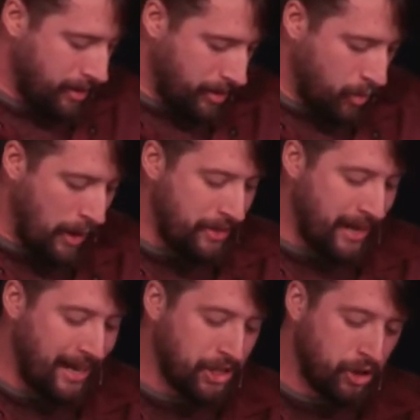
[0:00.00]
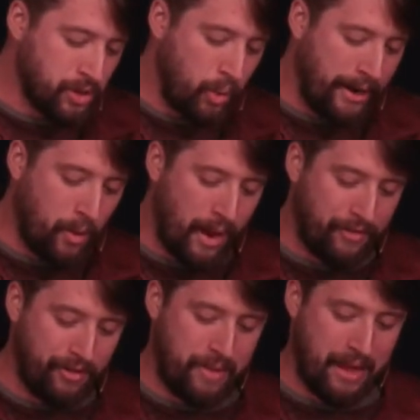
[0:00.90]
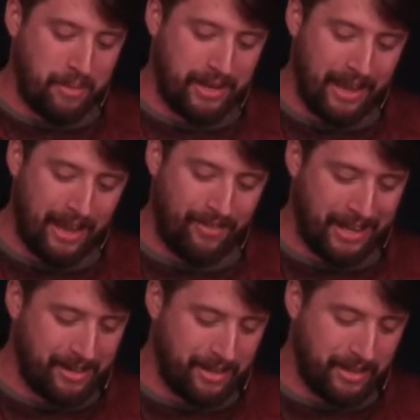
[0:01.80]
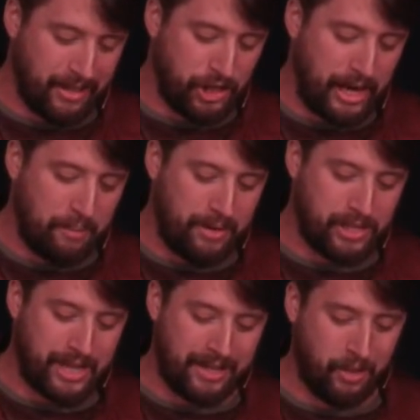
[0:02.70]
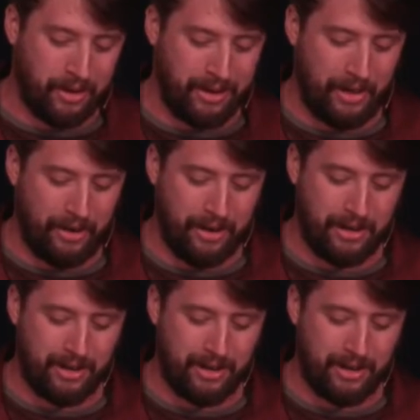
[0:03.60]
When the angels went away from them into heaven, the shepherds said to one another,